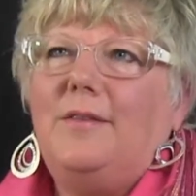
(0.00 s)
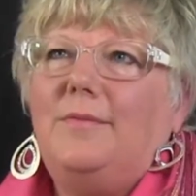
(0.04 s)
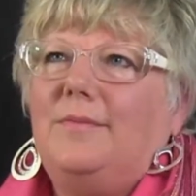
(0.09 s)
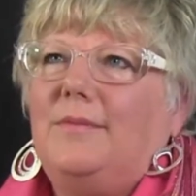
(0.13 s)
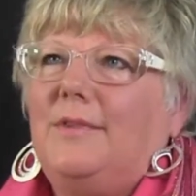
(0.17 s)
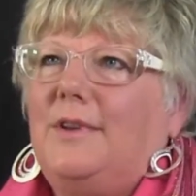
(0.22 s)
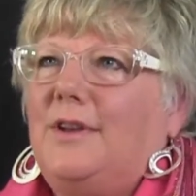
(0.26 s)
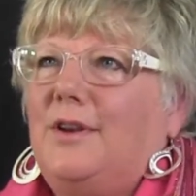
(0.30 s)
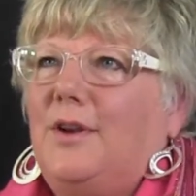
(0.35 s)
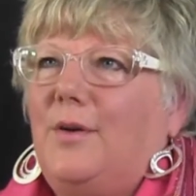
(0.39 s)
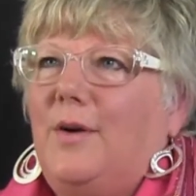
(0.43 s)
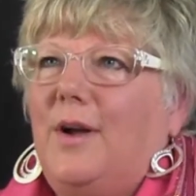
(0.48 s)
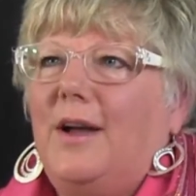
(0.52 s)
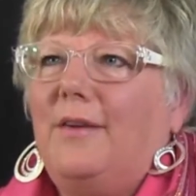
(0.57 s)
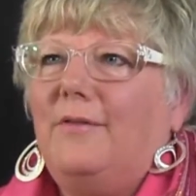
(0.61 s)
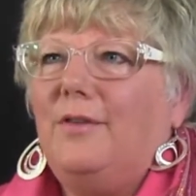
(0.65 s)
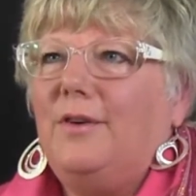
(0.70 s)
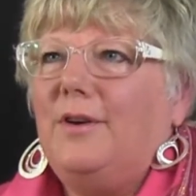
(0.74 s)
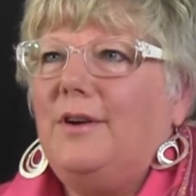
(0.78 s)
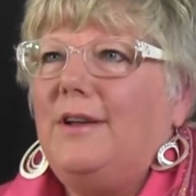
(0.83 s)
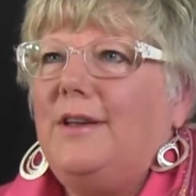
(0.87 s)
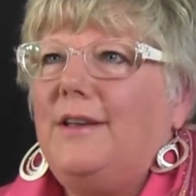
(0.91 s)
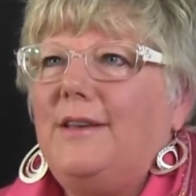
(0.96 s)
that,
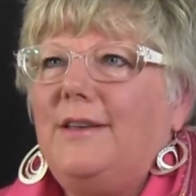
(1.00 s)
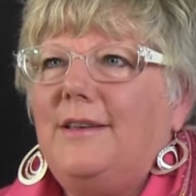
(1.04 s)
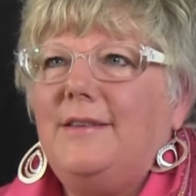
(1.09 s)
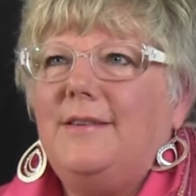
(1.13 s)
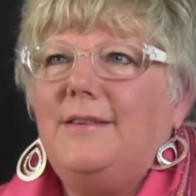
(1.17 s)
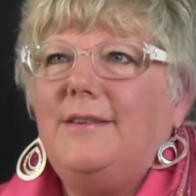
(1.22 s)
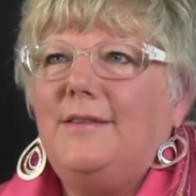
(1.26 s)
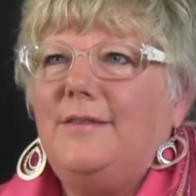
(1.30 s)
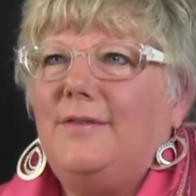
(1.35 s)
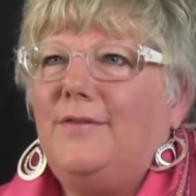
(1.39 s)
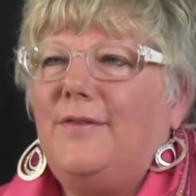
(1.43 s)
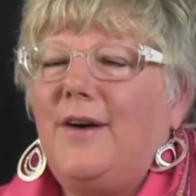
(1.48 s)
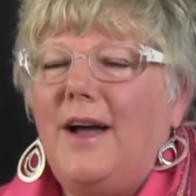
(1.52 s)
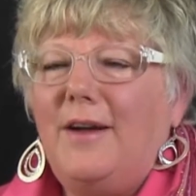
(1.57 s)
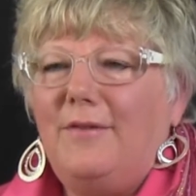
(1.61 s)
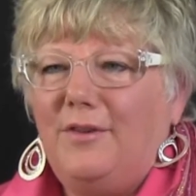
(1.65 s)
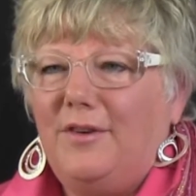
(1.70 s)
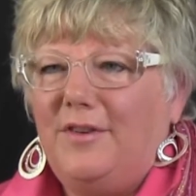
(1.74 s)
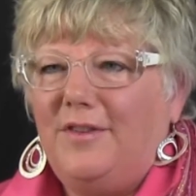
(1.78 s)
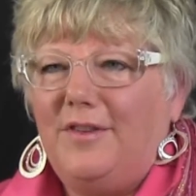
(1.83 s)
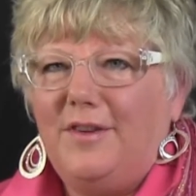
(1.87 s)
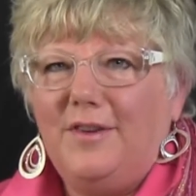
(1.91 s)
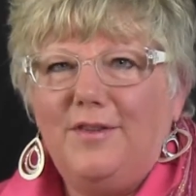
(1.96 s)
every
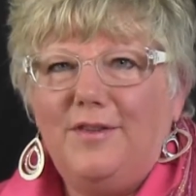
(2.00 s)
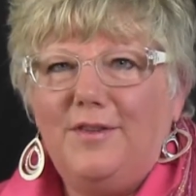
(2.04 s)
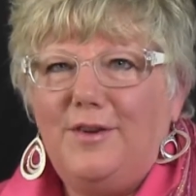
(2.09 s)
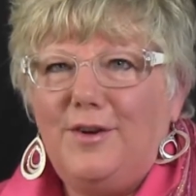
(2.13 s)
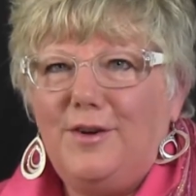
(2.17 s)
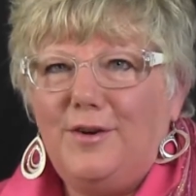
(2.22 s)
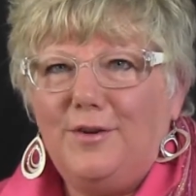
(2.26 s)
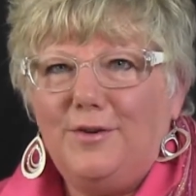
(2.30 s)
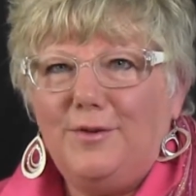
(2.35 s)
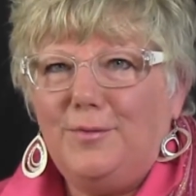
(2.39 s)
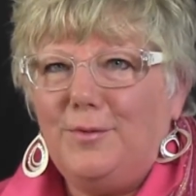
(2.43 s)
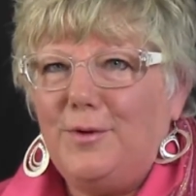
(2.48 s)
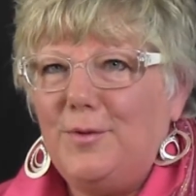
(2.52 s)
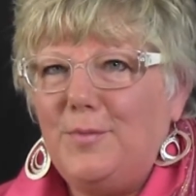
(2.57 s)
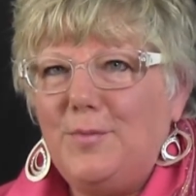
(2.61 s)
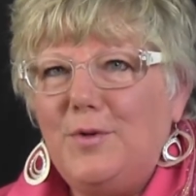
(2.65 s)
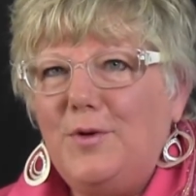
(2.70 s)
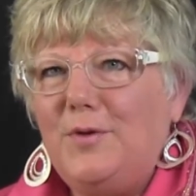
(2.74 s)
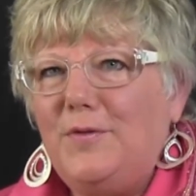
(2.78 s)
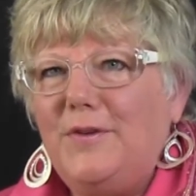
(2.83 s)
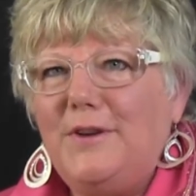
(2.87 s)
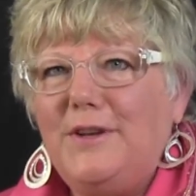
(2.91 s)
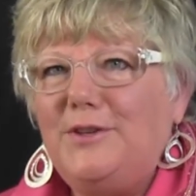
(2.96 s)
5 or 6 years we're
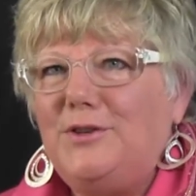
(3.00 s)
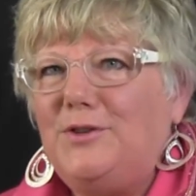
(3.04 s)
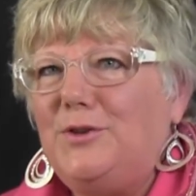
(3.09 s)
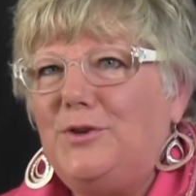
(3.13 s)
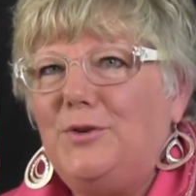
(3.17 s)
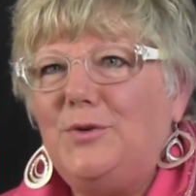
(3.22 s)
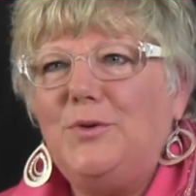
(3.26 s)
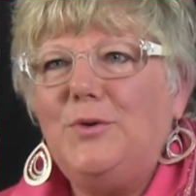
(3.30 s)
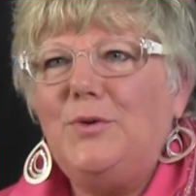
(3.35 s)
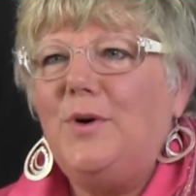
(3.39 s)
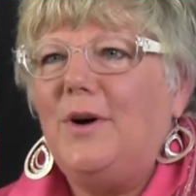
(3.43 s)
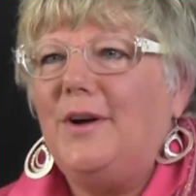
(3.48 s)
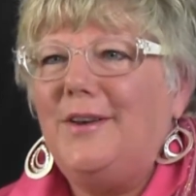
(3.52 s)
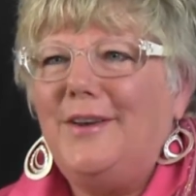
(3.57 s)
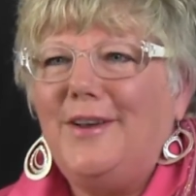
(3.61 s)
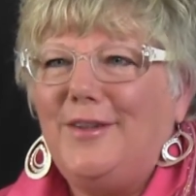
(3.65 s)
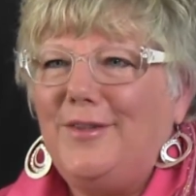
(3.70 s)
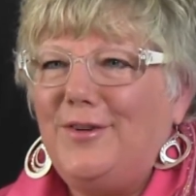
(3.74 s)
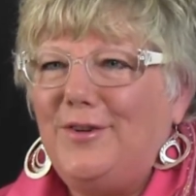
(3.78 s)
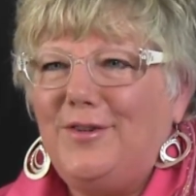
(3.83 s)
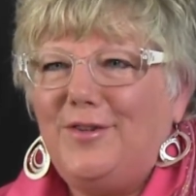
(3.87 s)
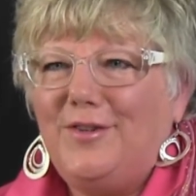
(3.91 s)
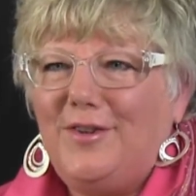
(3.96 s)
moving to
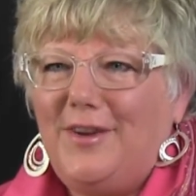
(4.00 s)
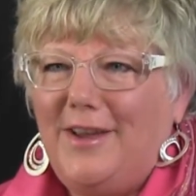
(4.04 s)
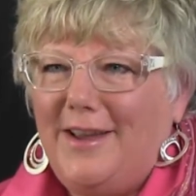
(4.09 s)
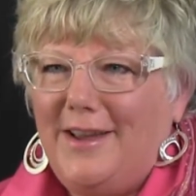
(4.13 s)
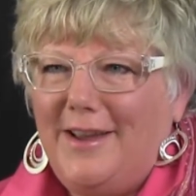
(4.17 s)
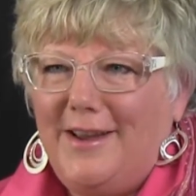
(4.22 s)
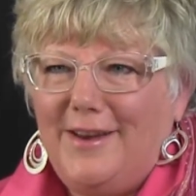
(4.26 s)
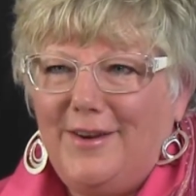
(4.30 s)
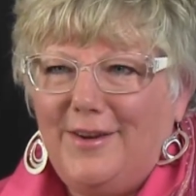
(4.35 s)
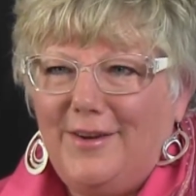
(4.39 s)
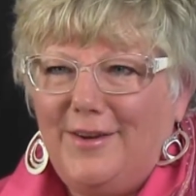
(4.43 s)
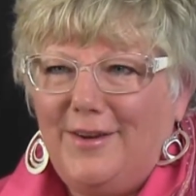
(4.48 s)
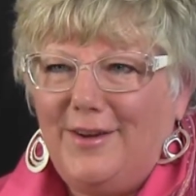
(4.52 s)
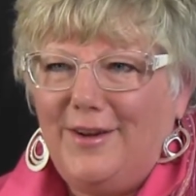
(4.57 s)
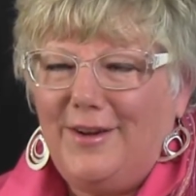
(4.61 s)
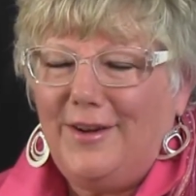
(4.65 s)
another state,